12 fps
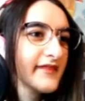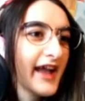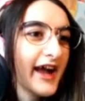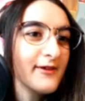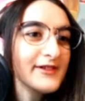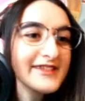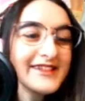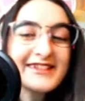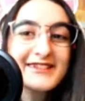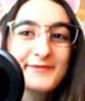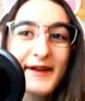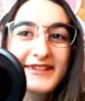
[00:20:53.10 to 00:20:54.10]
I wasn't
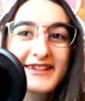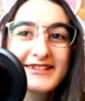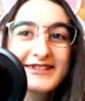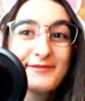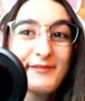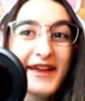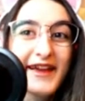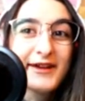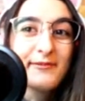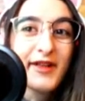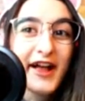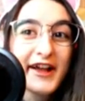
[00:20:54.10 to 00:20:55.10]
expecting to meet
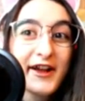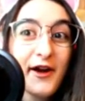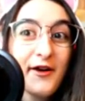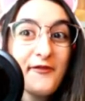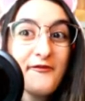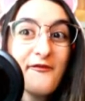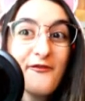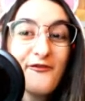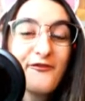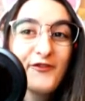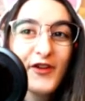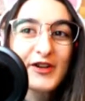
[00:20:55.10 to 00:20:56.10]
him like
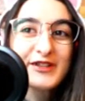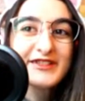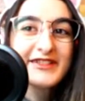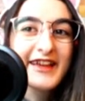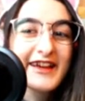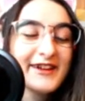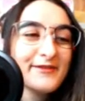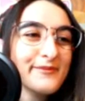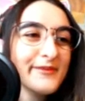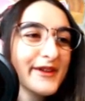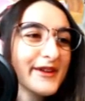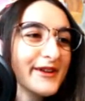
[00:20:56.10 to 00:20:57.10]
first thing,
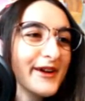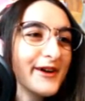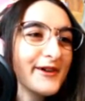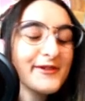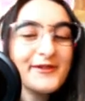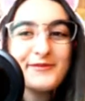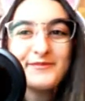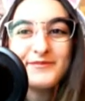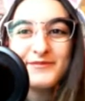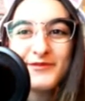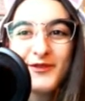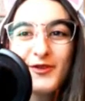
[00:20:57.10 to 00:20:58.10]
but you know,
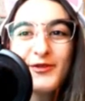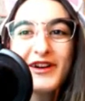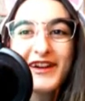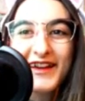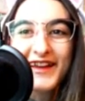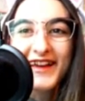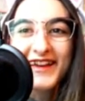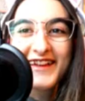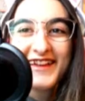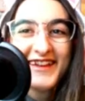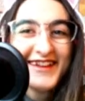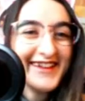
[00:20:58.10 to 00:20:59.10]
we're in
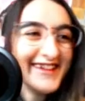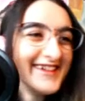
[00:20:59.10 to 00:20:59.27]
it.